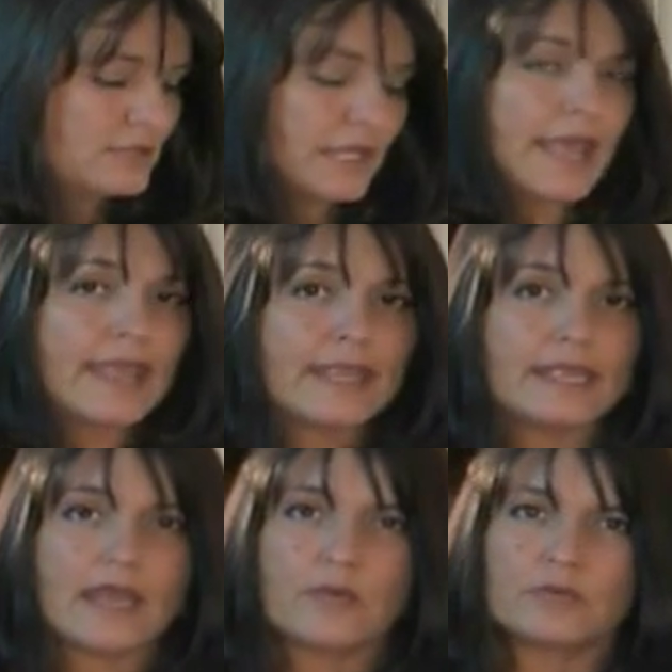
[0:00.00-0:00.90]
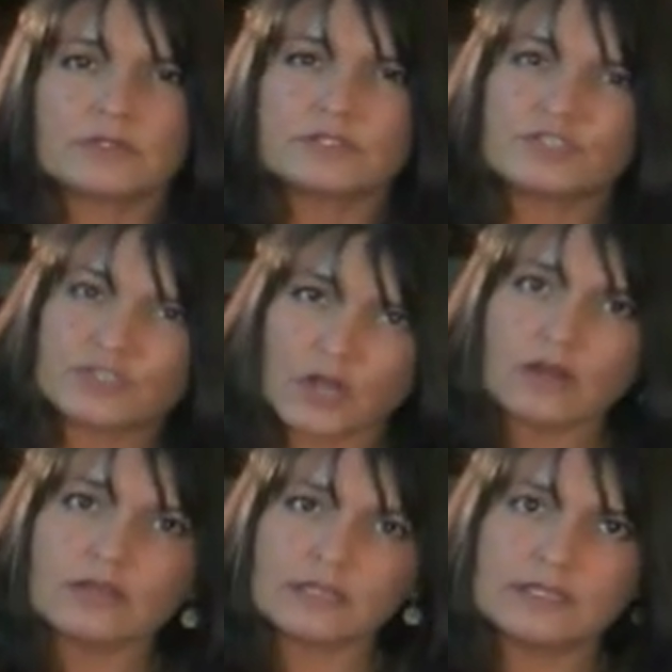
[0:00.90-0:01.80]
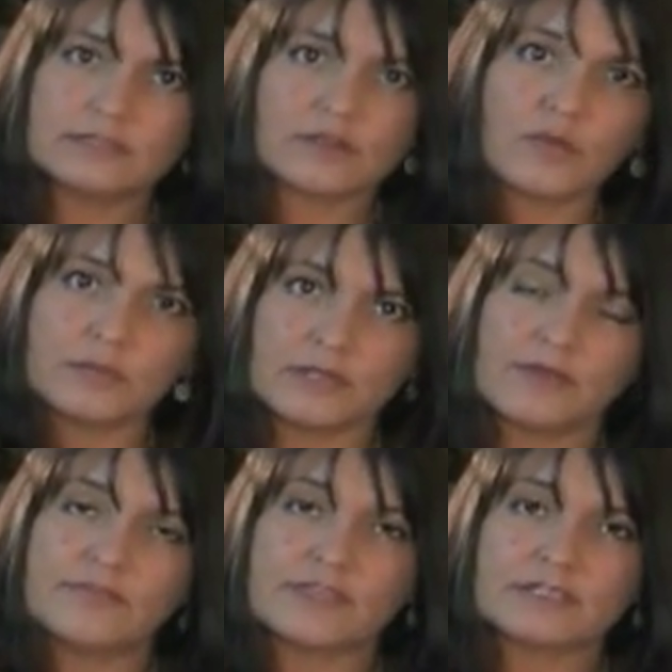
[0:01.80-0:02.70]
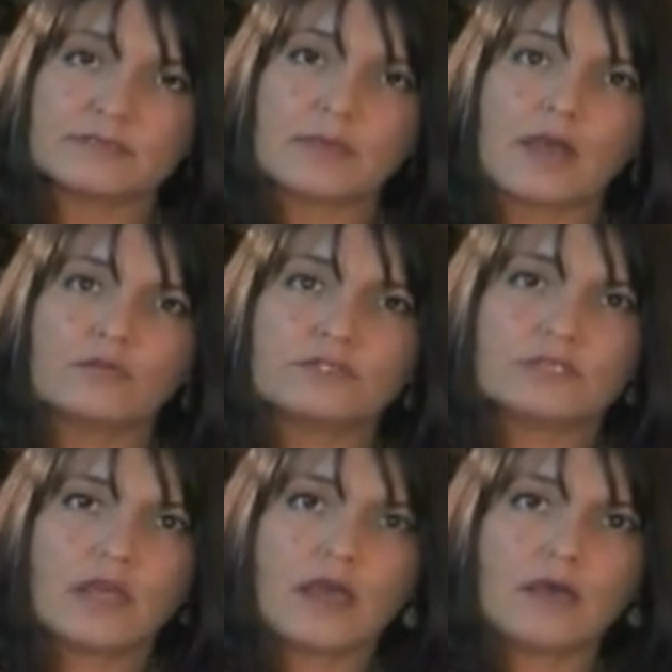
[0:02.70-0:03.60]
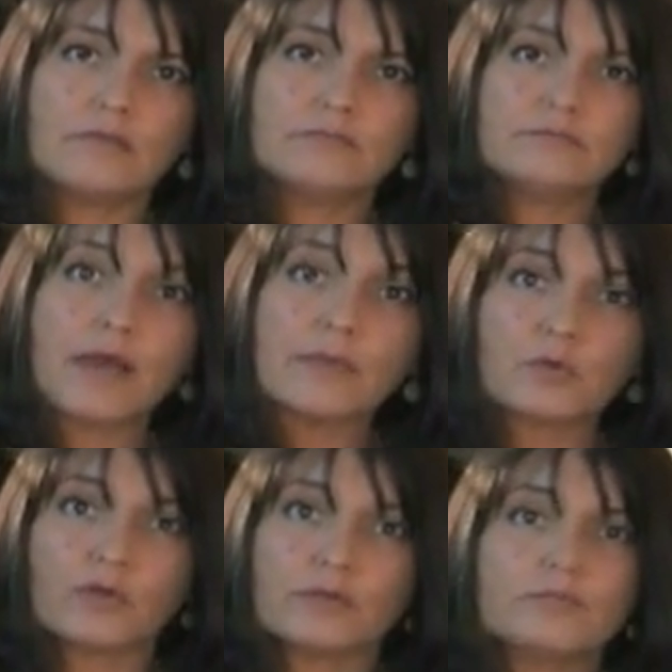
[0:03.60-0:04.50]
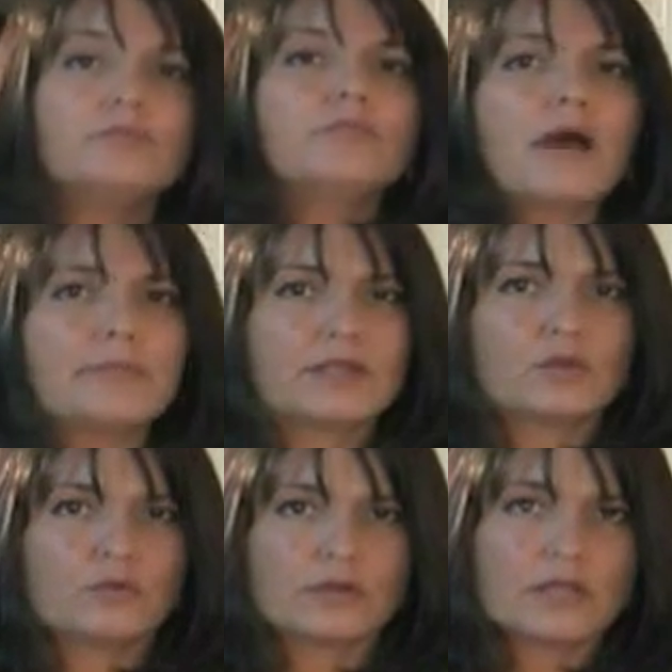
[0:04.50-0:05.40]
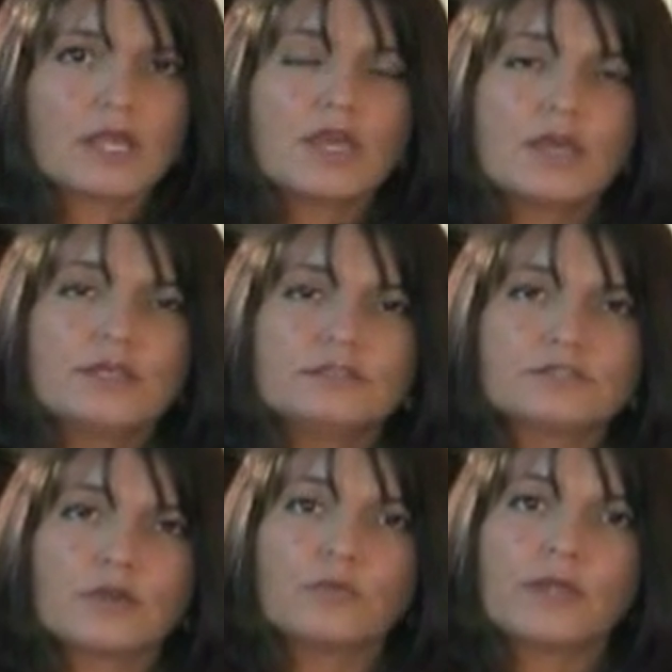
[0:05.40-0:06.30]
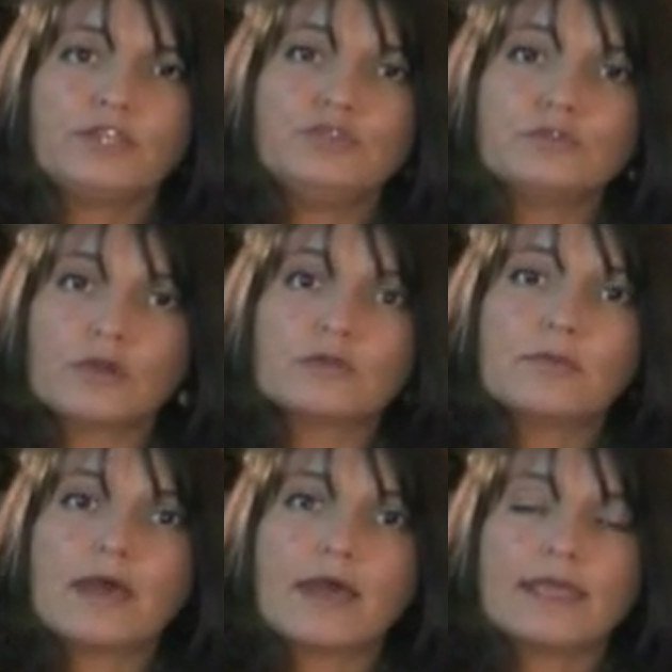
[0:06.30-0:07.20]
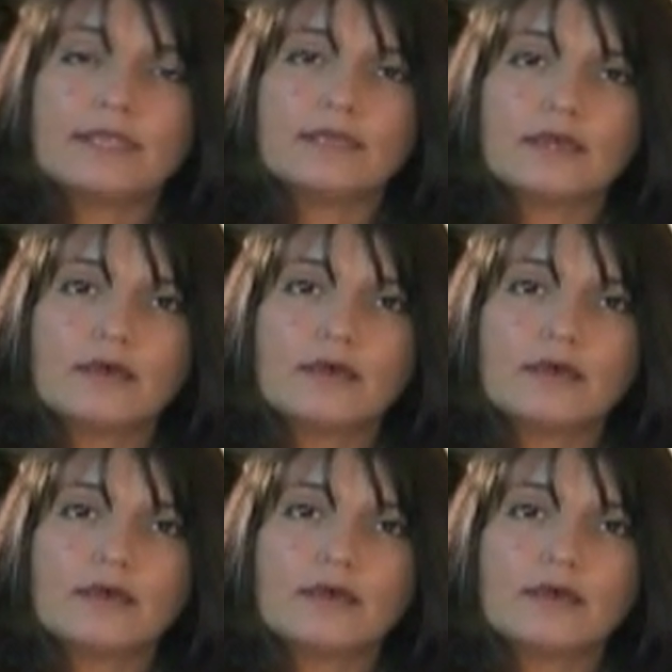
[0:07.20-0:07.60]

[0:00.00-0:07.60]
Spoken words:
Today, I want to start an installment of things about popping corn. So when you go to buy